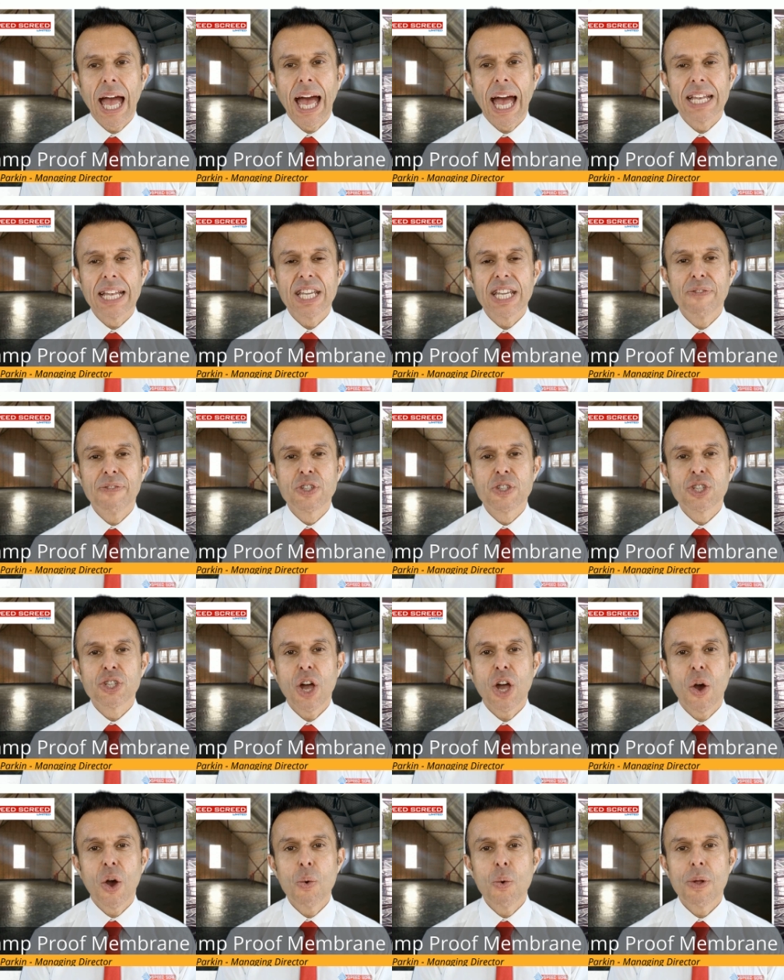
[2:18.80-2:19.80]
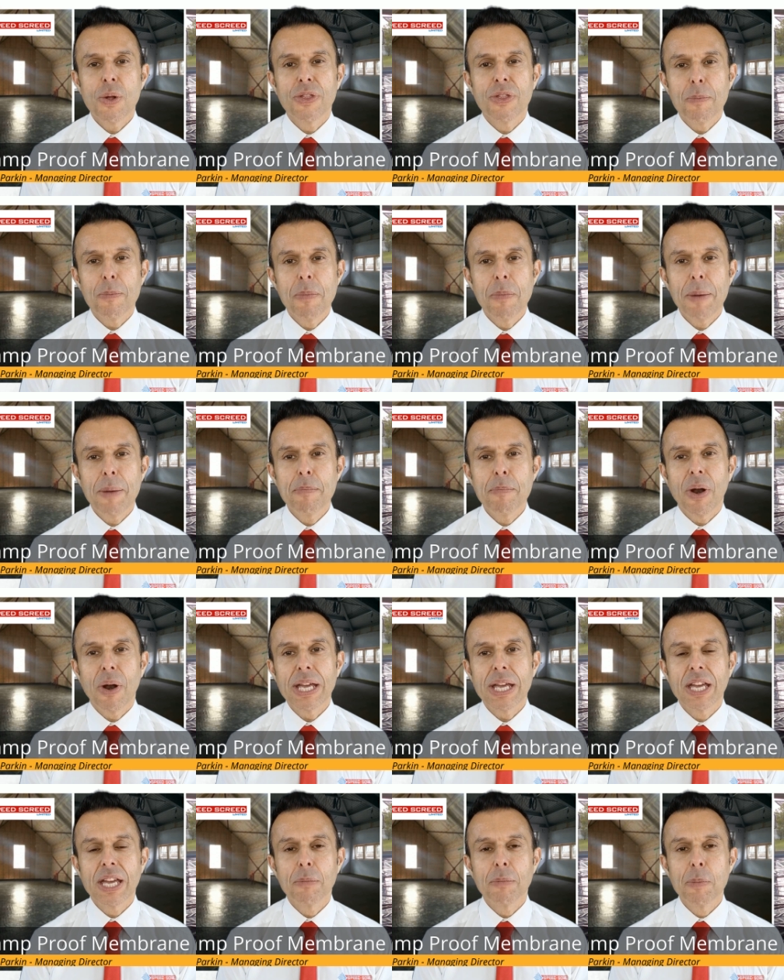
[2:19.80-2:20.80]
and if so, the
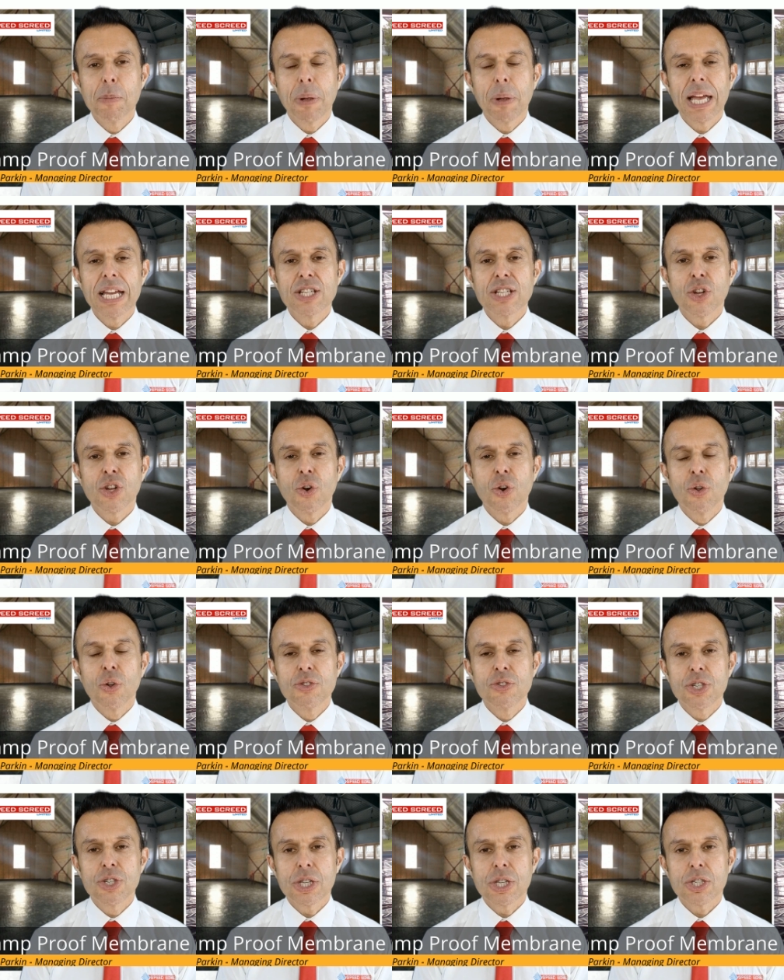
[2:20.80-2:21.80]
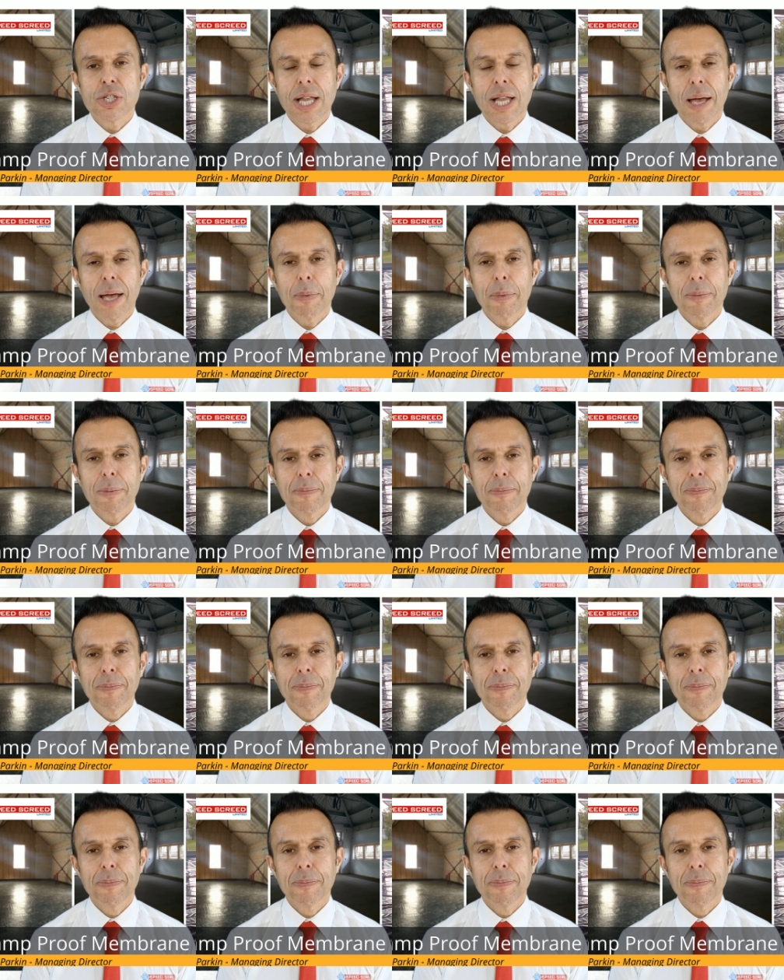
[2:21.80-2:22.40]
membrane can be placed under the slab.